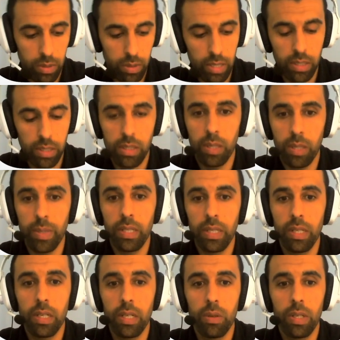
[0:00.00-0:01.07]
Take this command
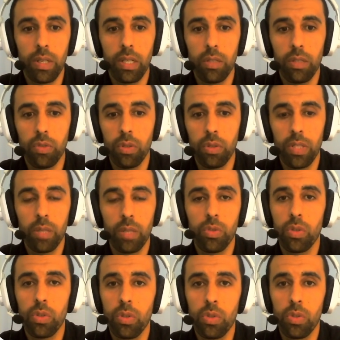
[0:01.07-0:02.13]
here, and if you named
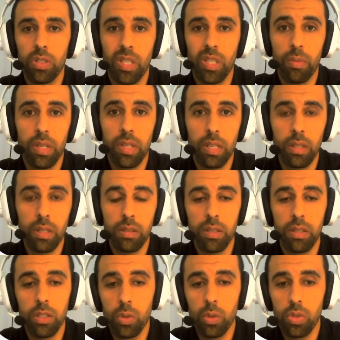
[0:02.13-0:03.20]
your user something else
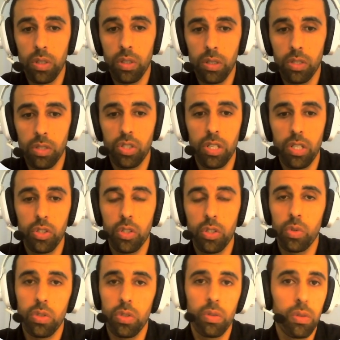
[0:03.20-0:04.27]
than user, then change
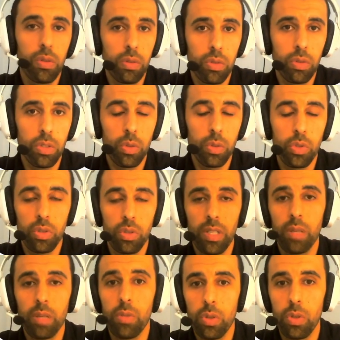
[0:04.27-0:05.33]
user to the
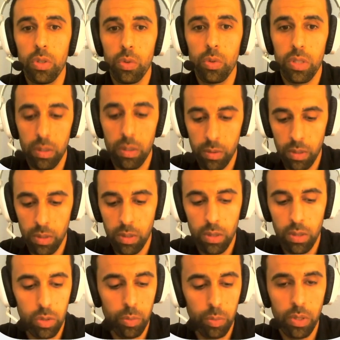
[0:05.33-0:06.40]
username you're using.
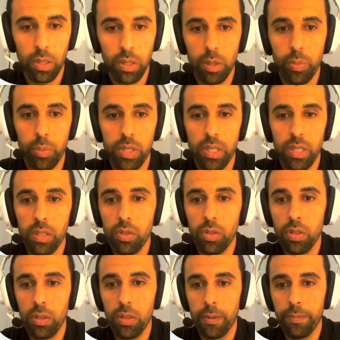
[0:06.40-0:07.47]
So I'm going to press
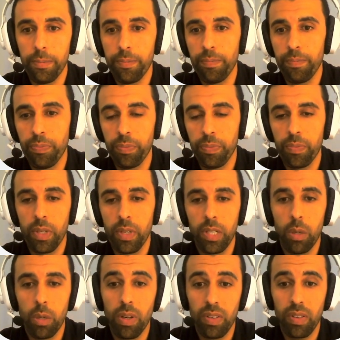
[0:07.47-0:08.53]
enter.
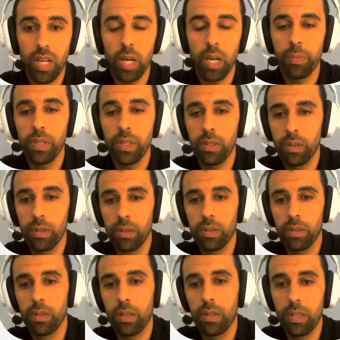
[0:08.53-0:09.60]
Now I've copied
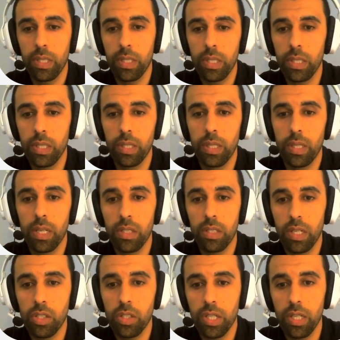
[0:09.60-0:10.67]
the
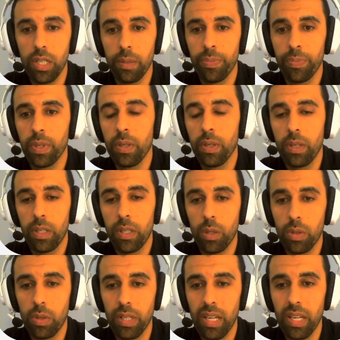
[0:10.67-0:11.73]
SSH key. Now I'm
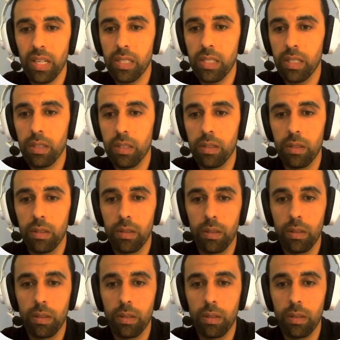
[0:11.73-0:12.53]
going to exit